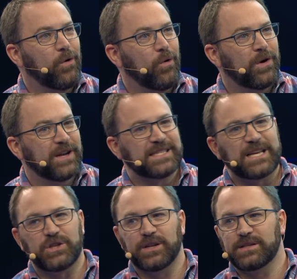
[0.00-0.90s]

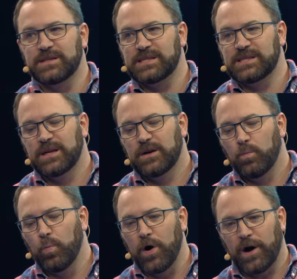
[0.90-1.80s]
organizations
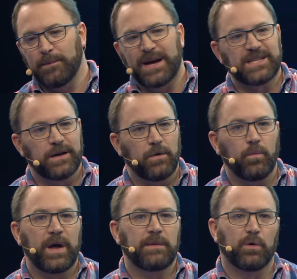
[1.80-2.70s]
work better
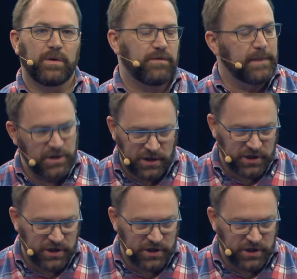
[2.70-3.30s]
when more information